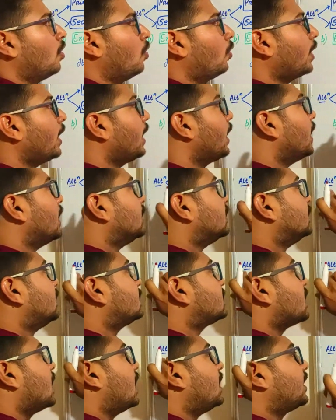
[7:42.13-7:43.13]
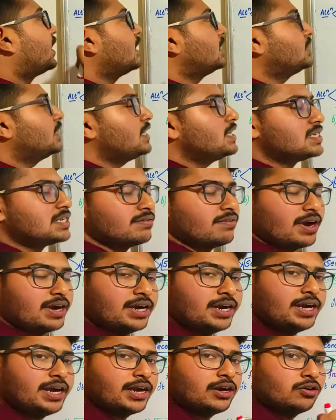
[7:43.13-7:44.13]
Okay, this alteration is
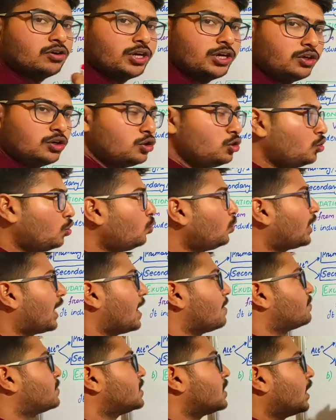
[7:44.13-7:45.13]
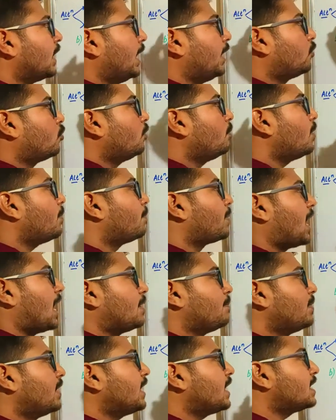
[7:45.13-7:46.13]
divided according to two types. It could be
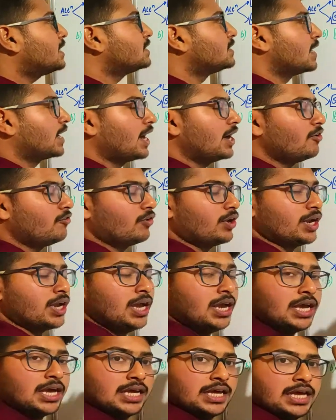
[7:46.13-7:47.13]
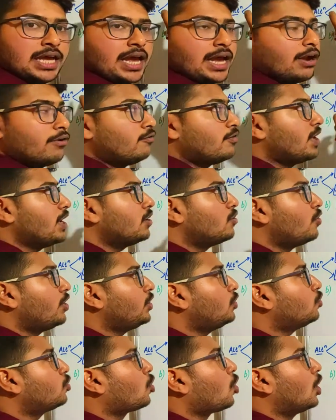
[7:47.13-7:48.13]
primary and secondary. We are
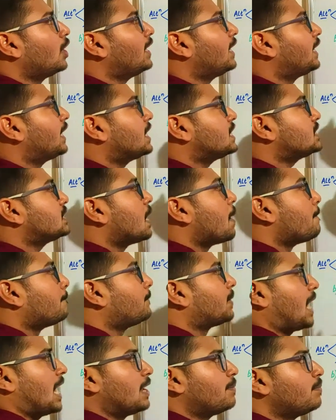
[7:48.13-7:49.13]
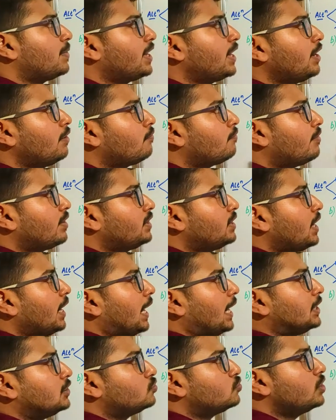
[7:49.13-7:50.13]
going to call it as primary when the
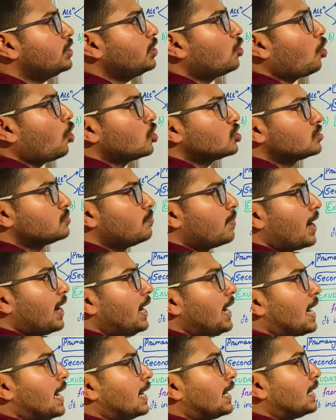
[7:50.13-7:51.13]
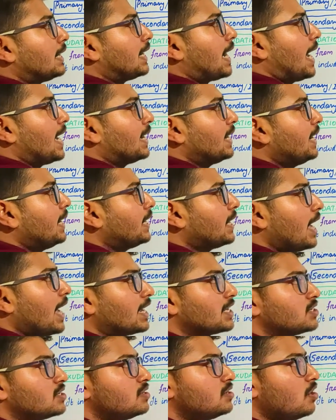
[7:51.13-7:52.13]
injury caused by direct
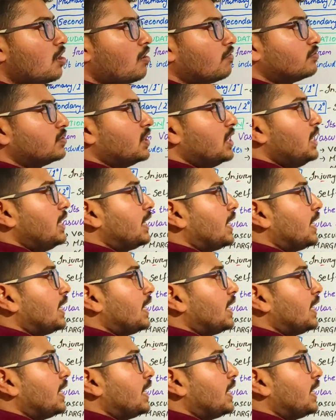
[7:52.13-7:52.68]
action of the